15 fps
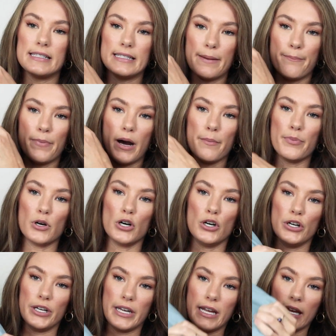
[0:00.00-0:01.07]
Zip Up
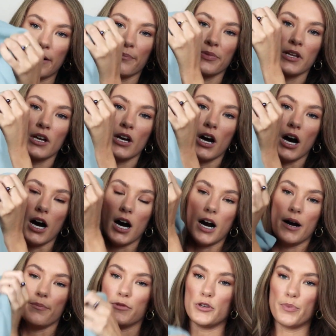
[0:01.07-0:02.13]
Hoodie.
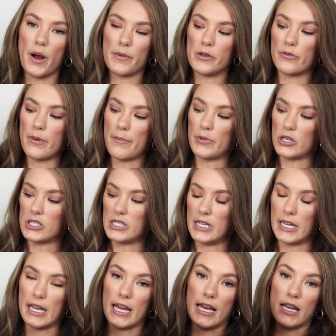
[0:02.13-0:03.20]
You probably remember
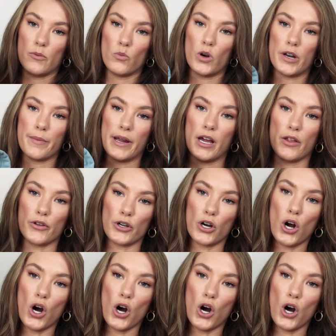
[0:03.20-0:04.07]
seeing it in one of my other